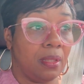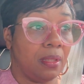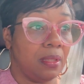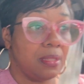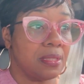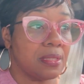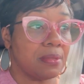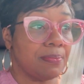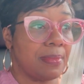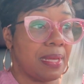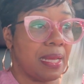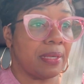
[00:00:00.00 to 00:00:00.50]

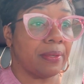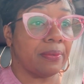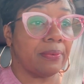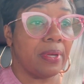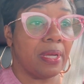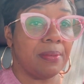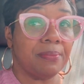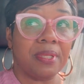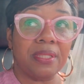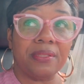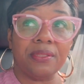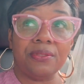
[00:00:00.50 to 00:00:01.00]
As my
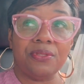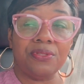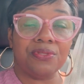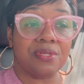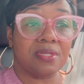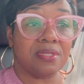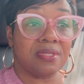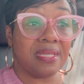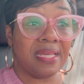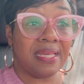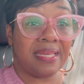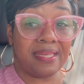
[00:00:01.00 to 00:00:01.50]
grandmother used
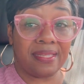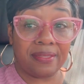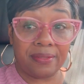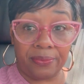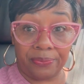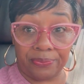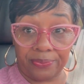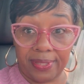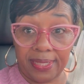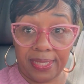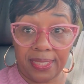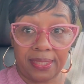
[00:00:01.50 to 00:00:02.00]
to say, in the
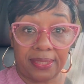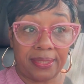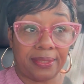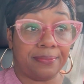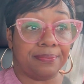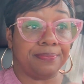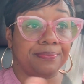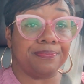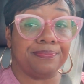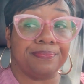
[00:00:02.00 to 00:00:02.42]
Reckland.